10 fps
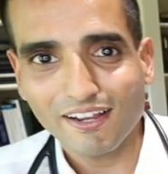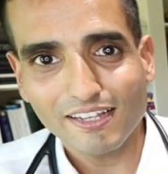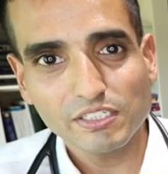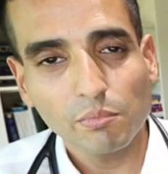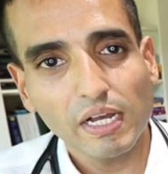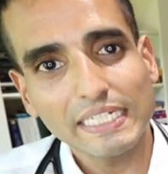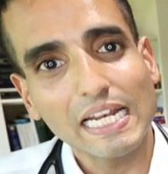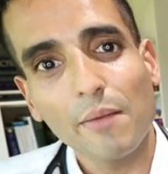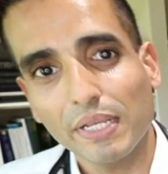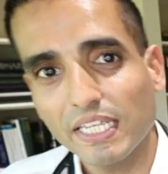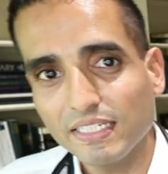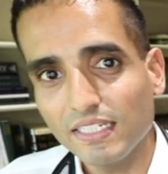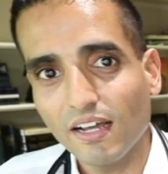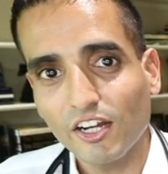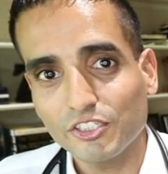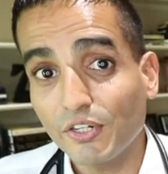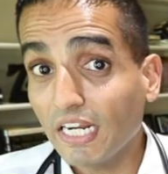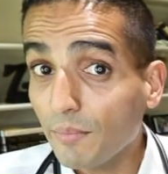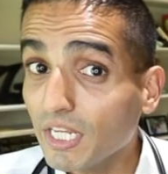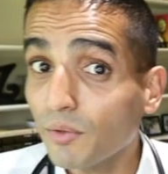Qasim Butt, and I'm a kidney doctor,
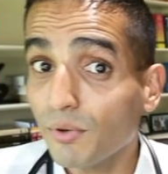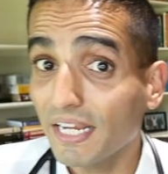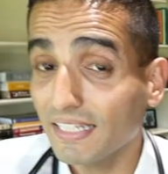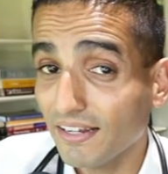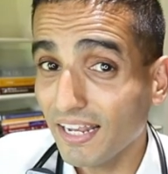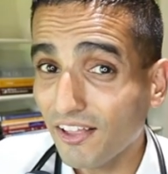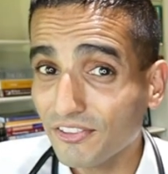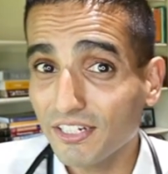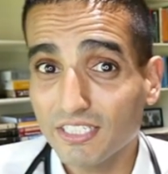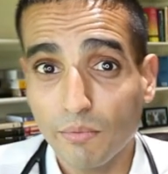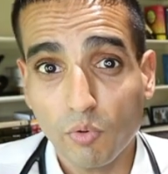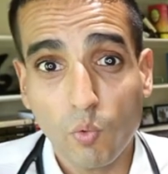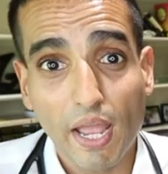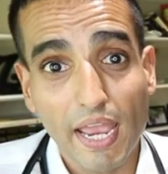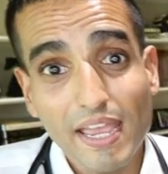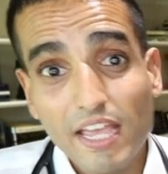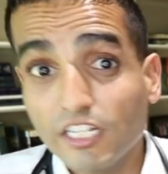and I'm here to break down health in a simple way.